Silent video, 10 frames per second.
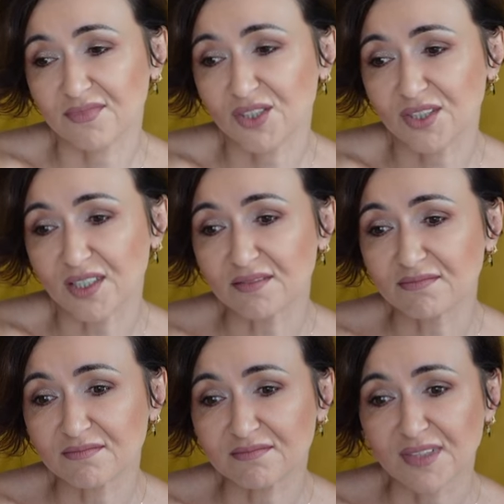you know,
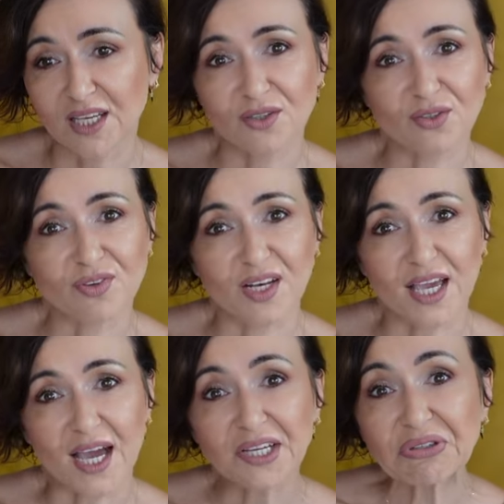not feeling
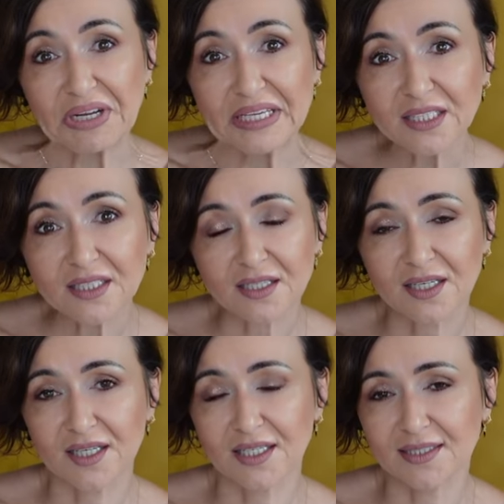hungry
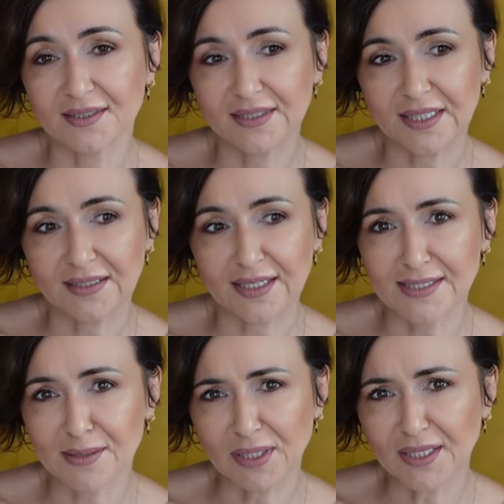and uh, get
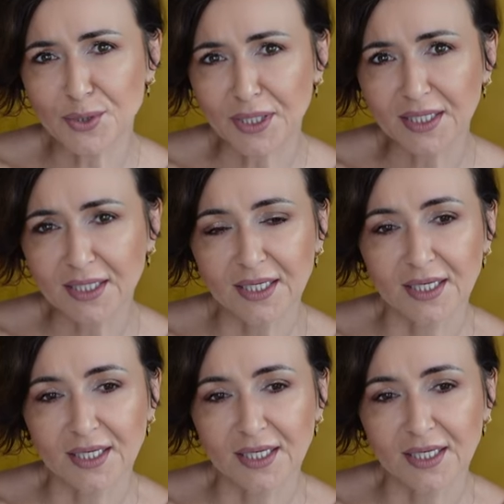some energy.